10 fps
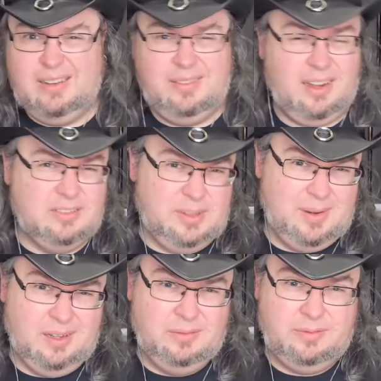kind of
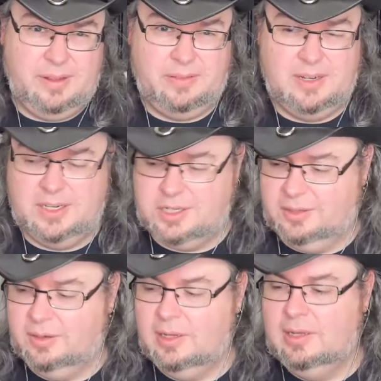similar, 5th
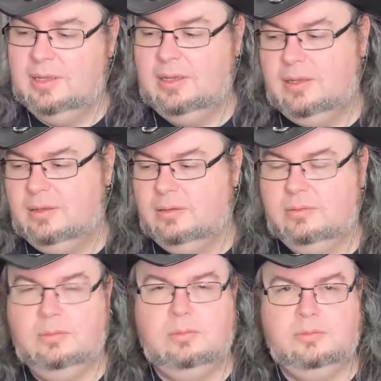edition.
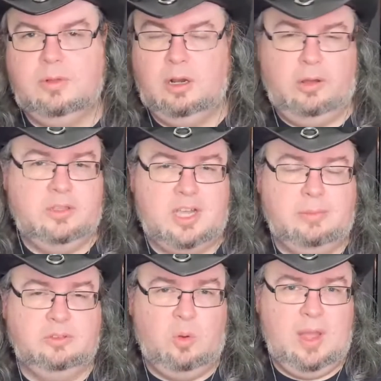A lot of the time
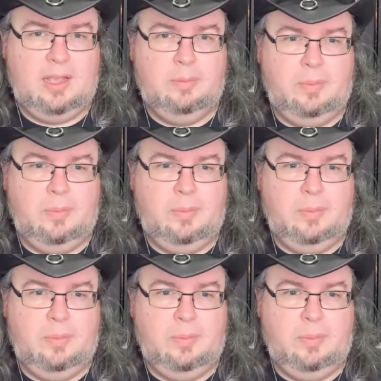it's quick,